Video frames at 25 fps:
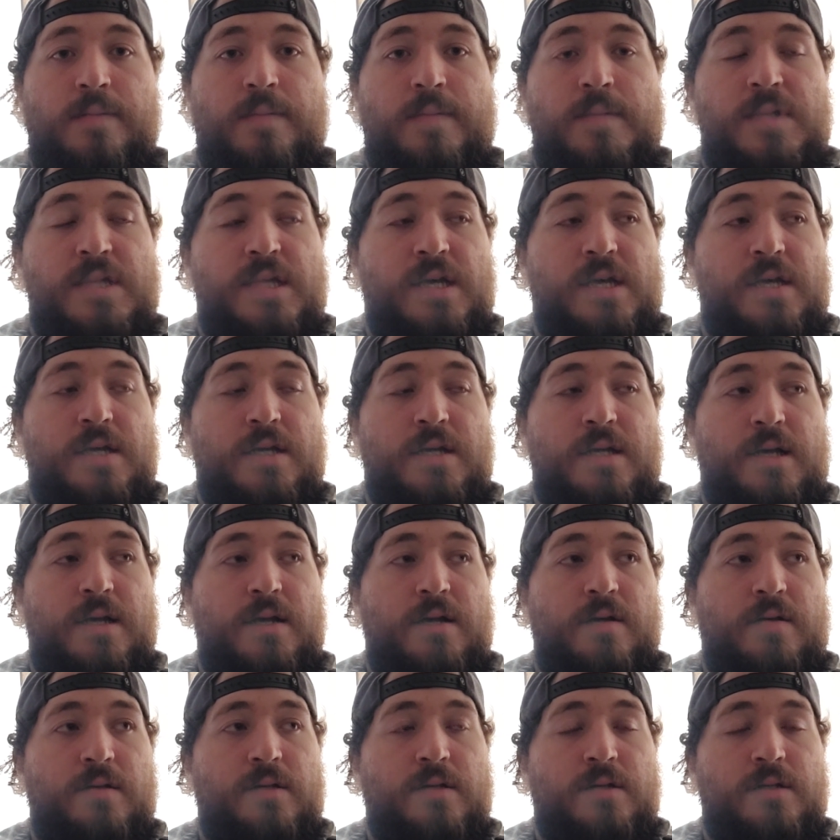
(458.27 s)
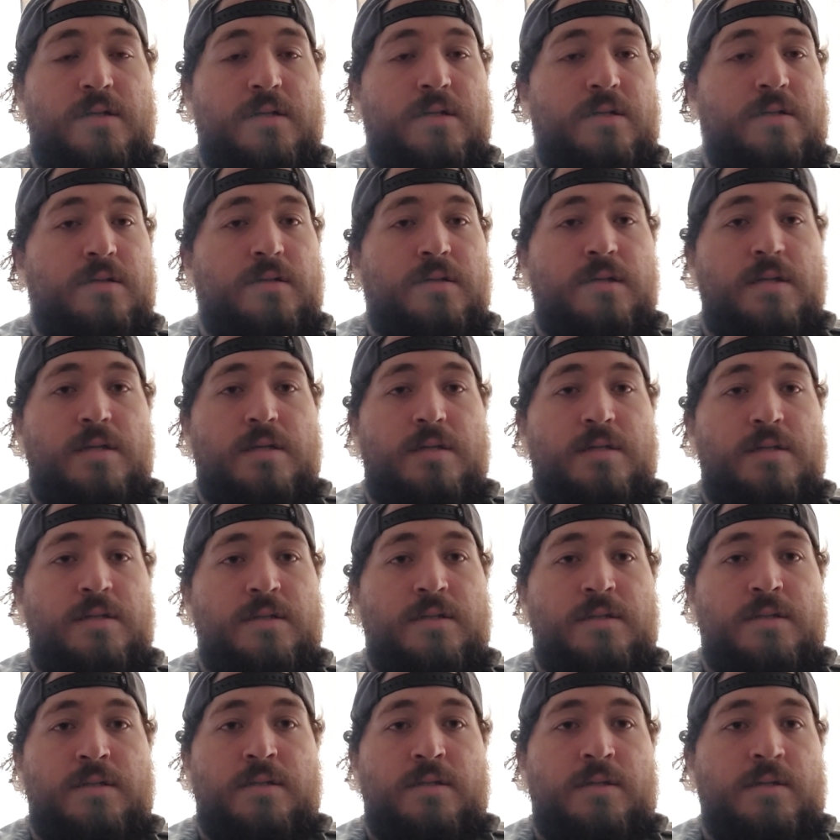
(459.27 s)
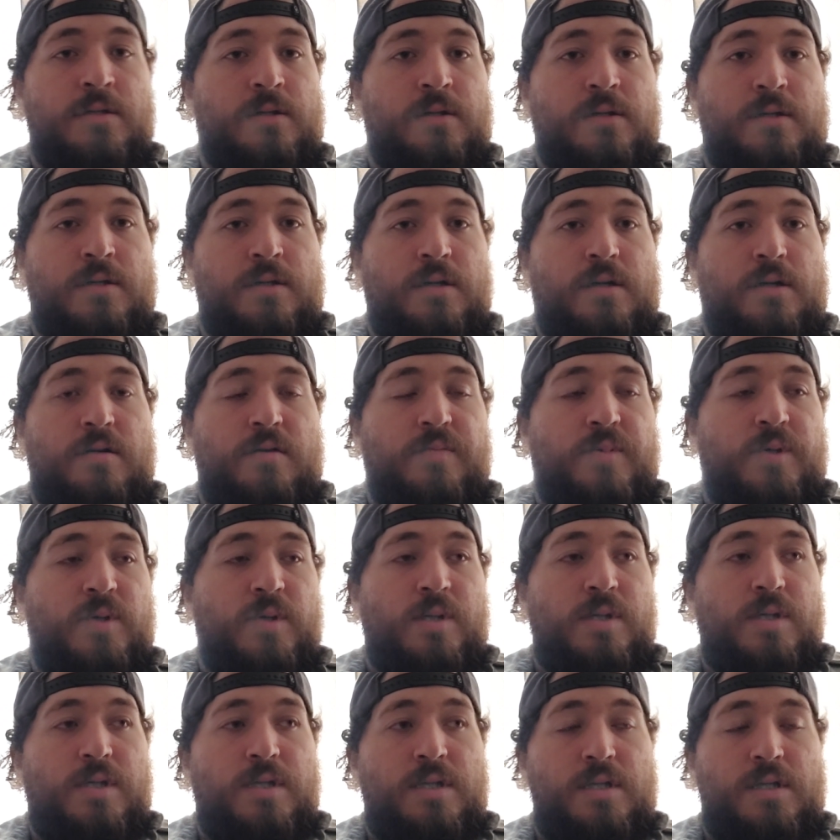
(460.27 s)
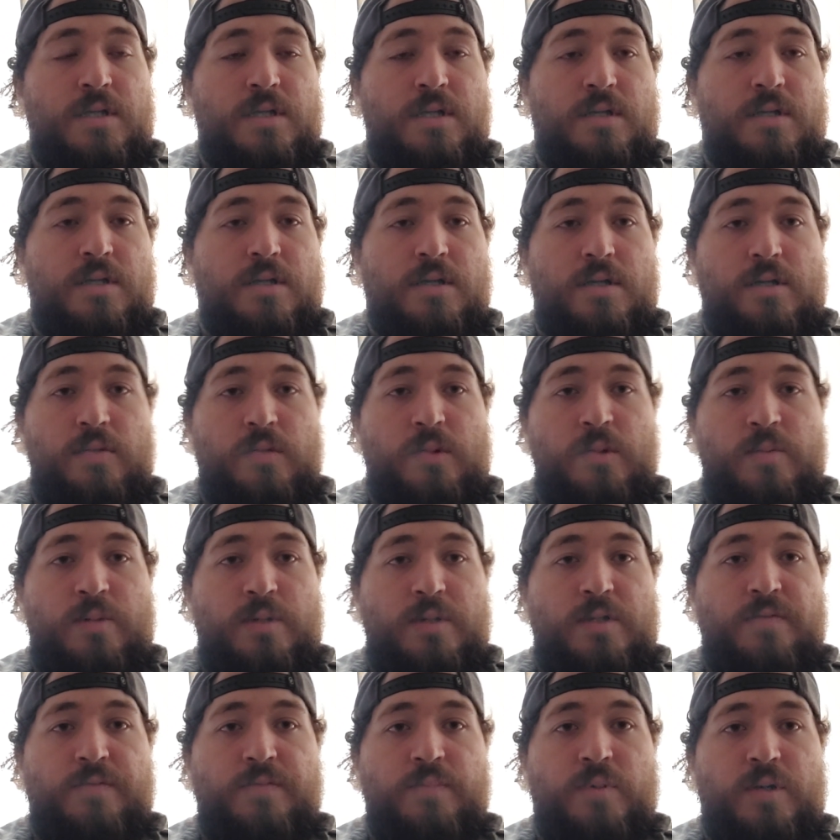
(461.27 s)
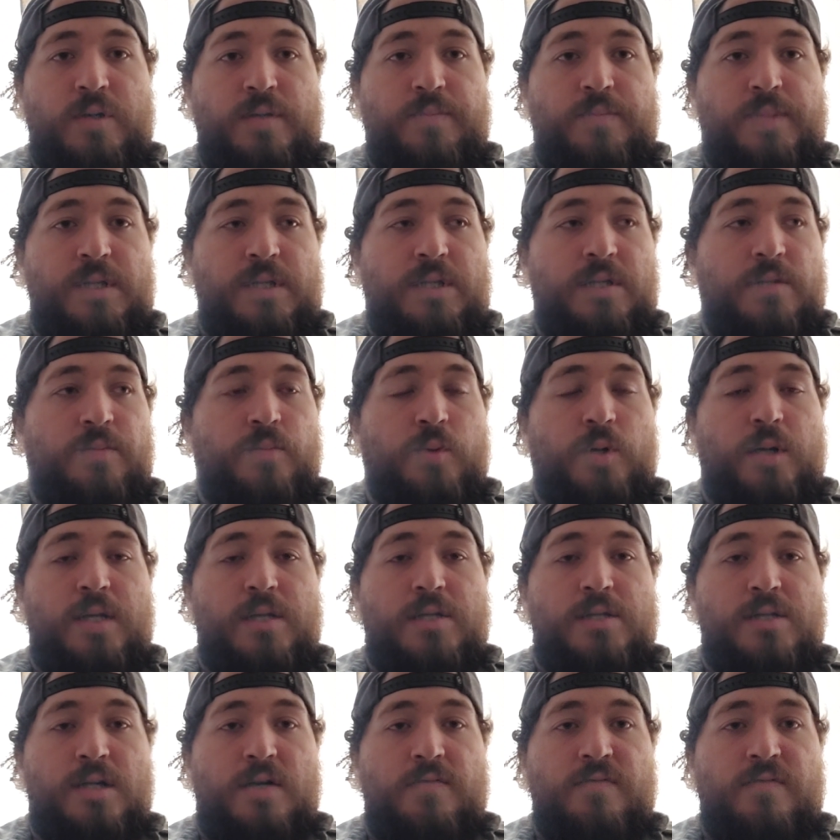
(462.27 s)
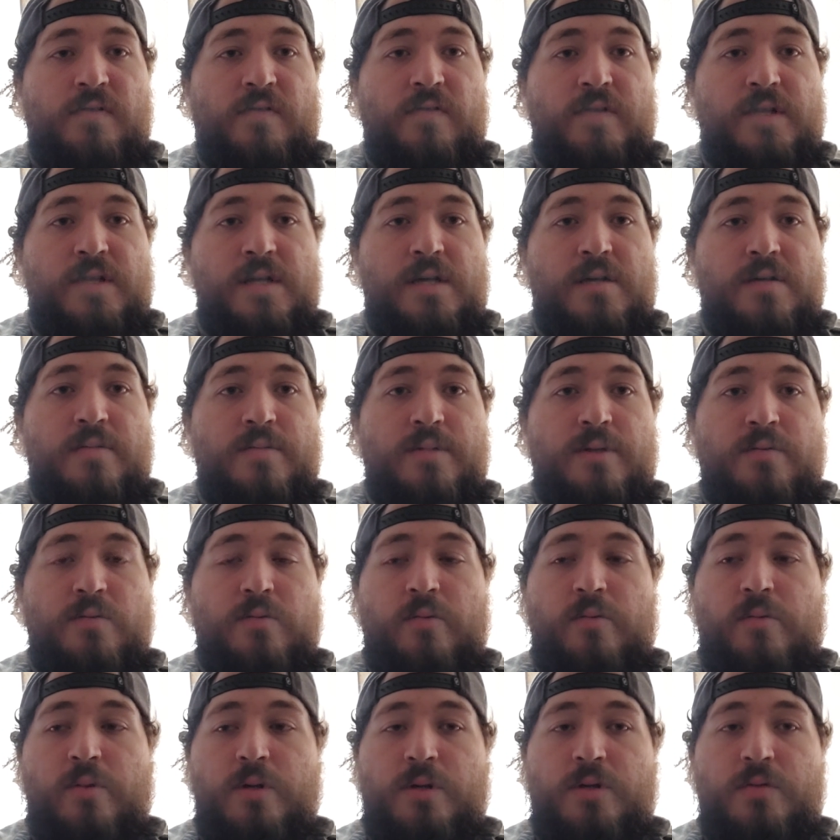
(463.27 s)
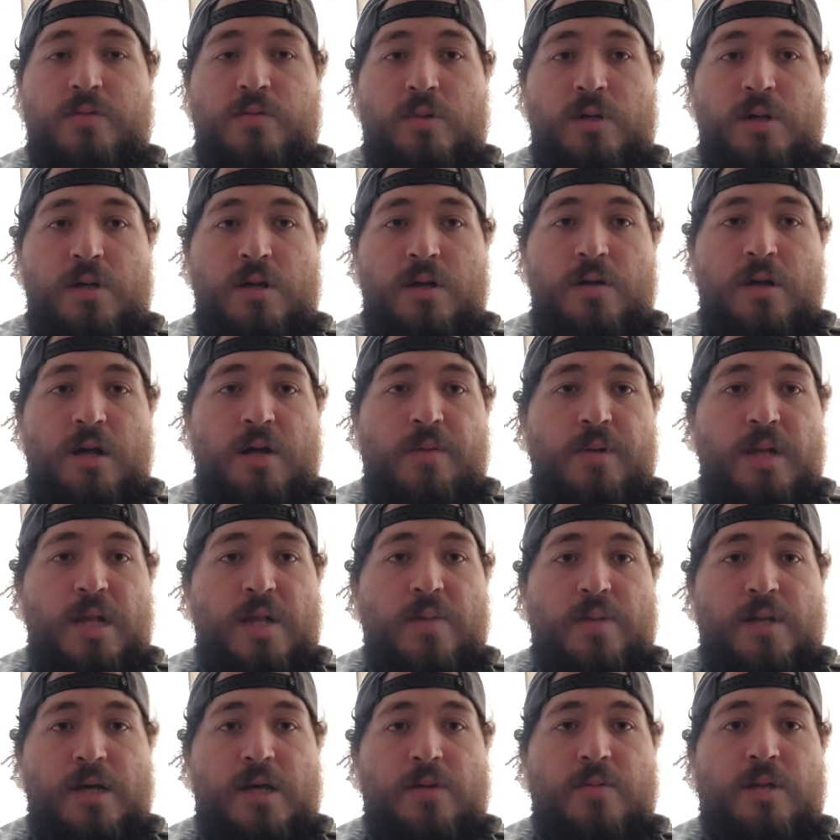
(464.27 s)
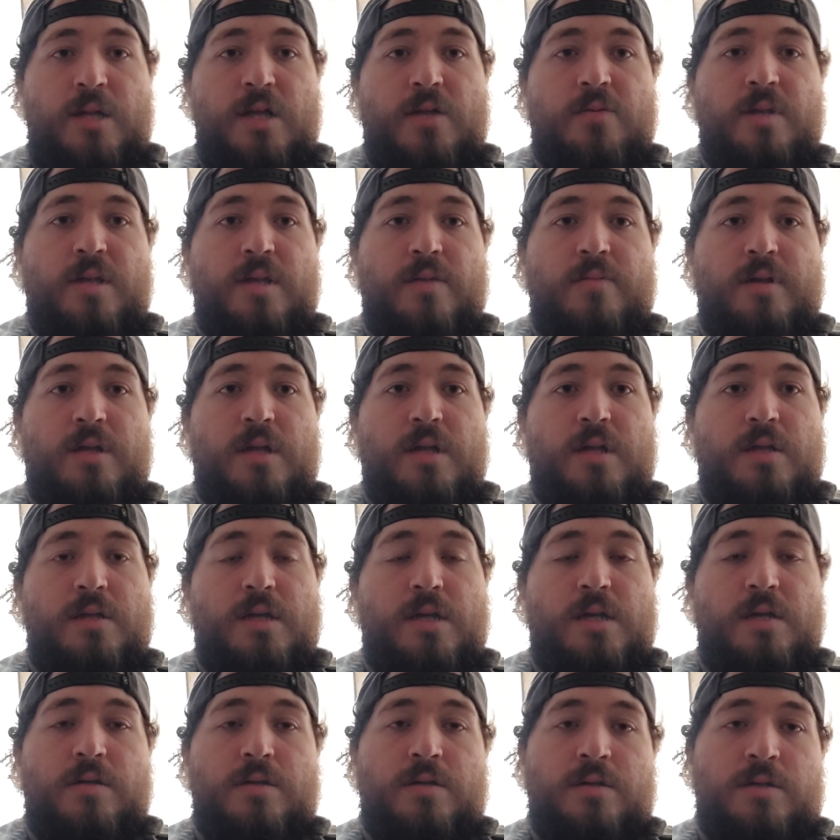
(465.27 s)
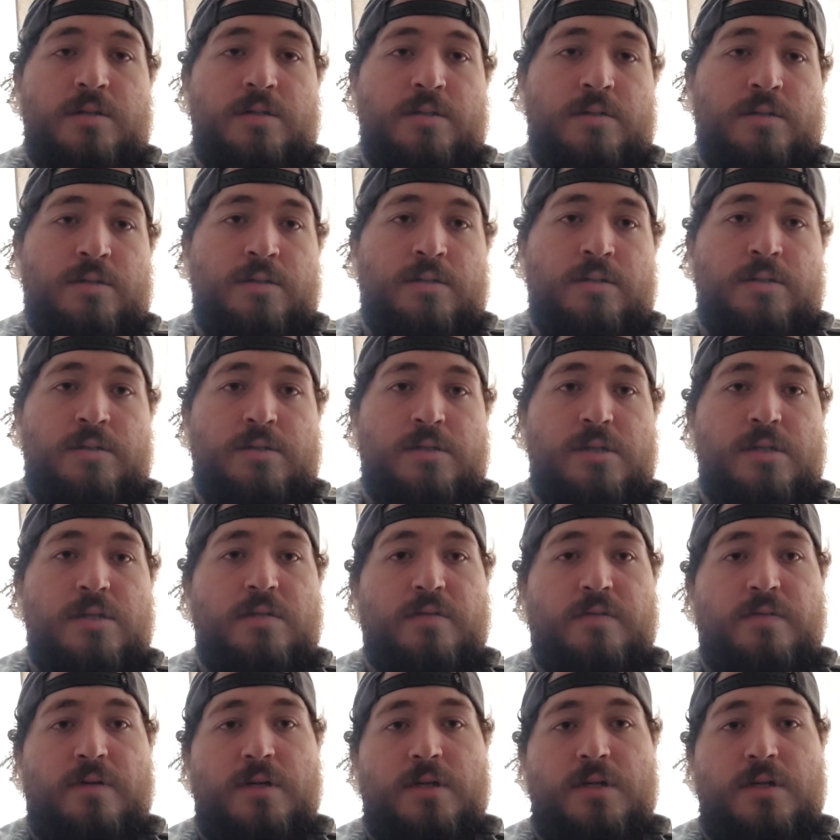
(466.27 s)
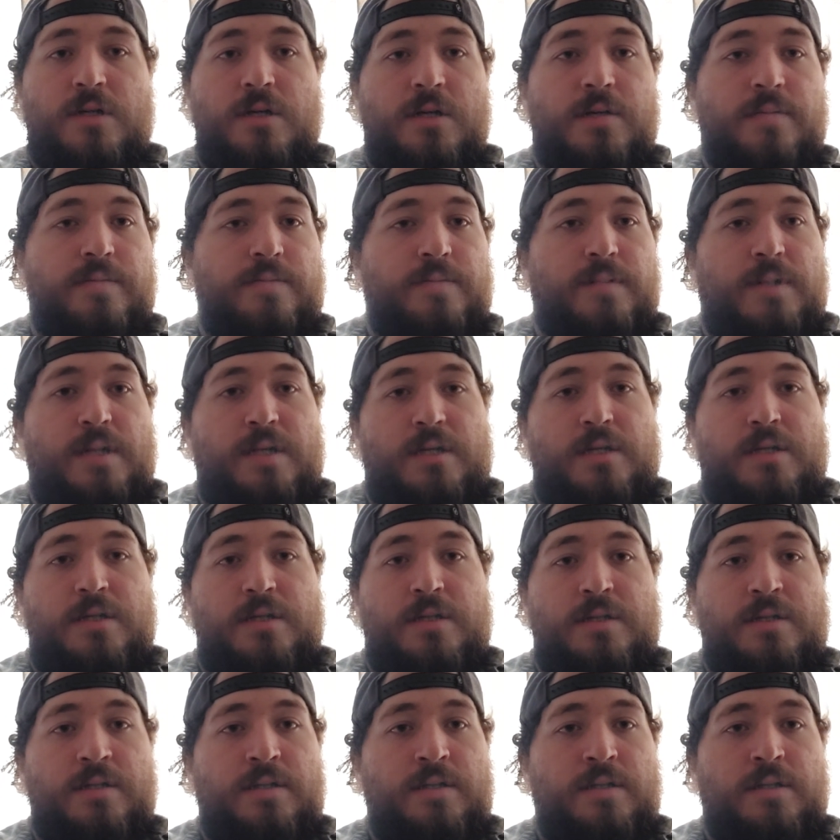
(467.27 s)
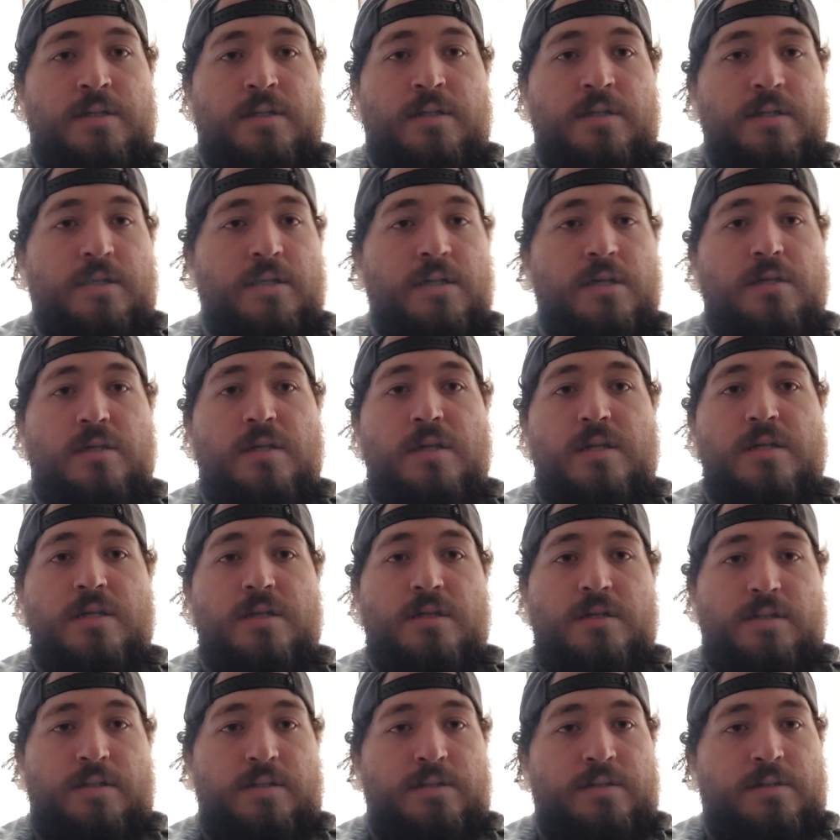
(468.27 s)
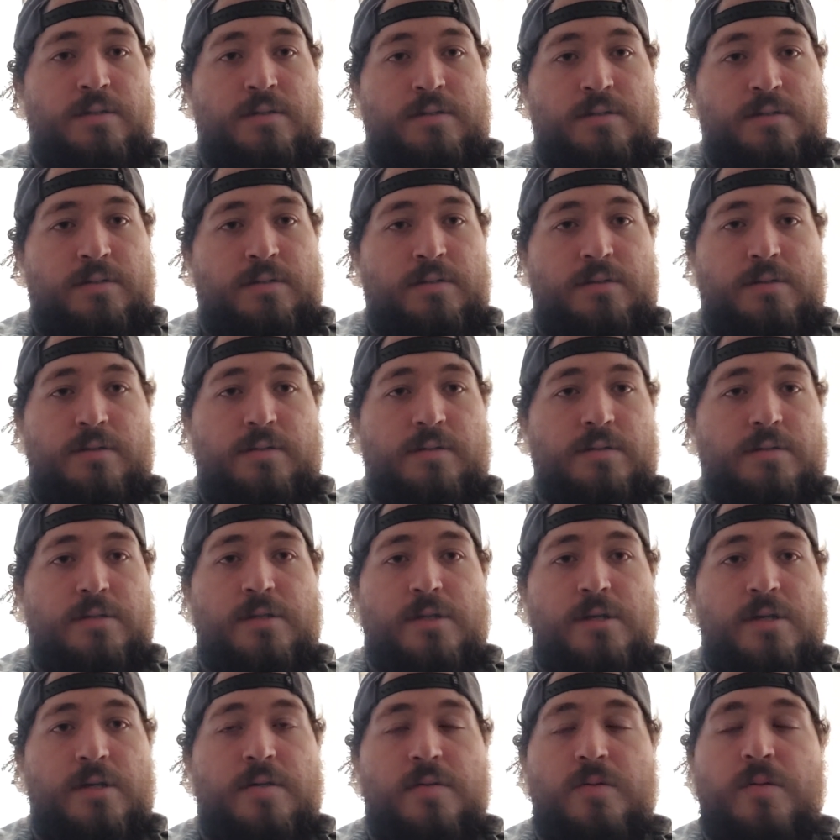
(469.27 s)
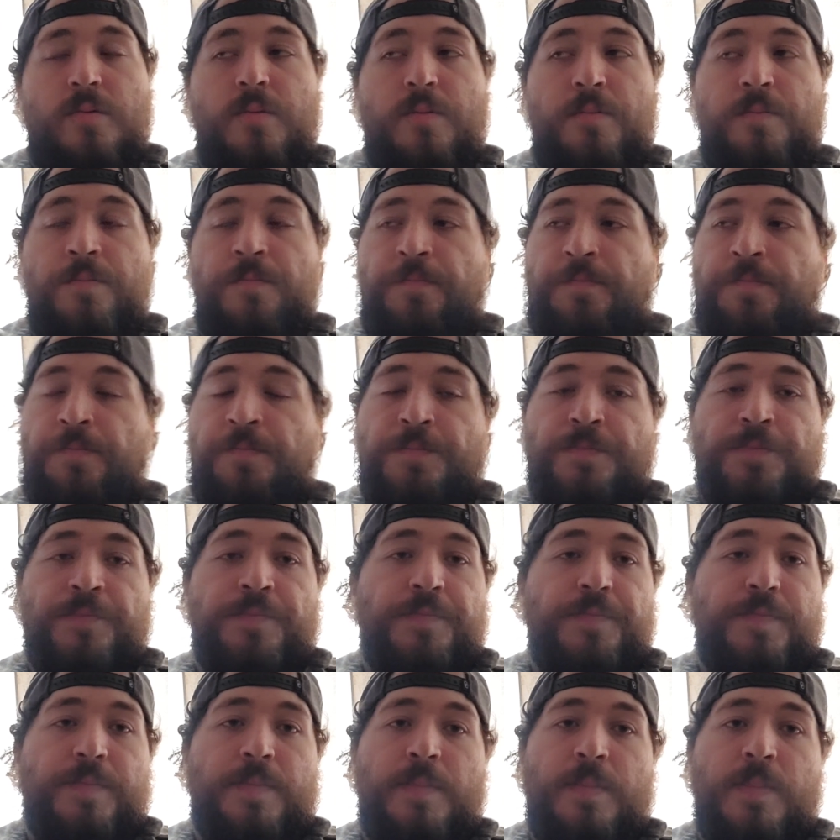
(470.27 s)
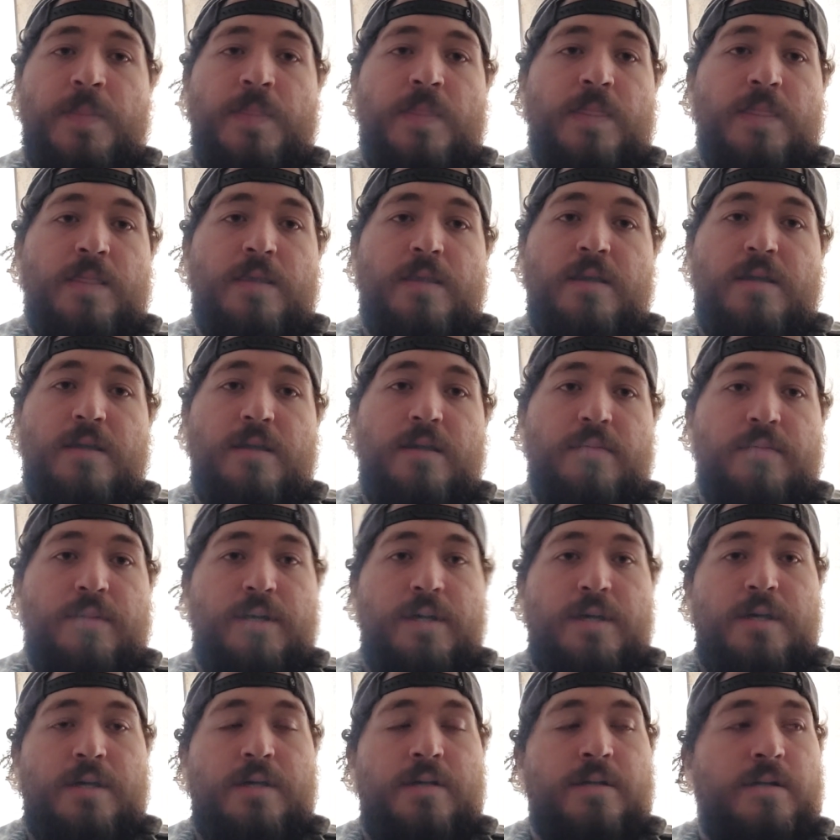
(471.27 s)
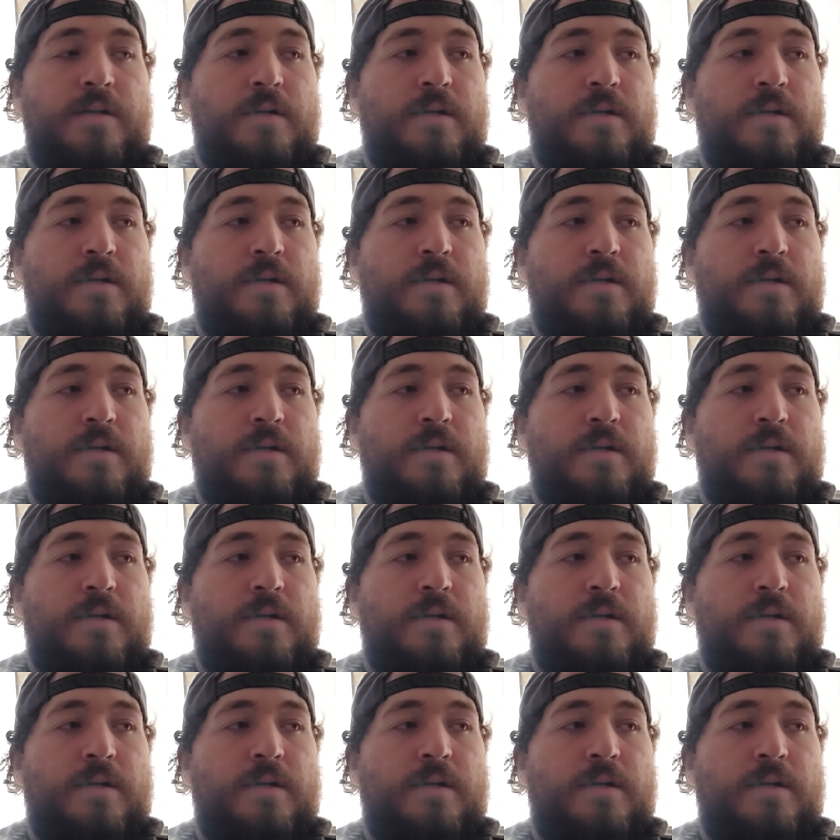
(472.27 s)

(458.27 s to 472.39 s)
Saying how, like, oh, Purdy didn't get hurt, we would have beat the brakes off of them, and we would have won, blah, blah, blah, blah, blah. Like, shut the fuck up. Like, you didn't. So, yeah, man.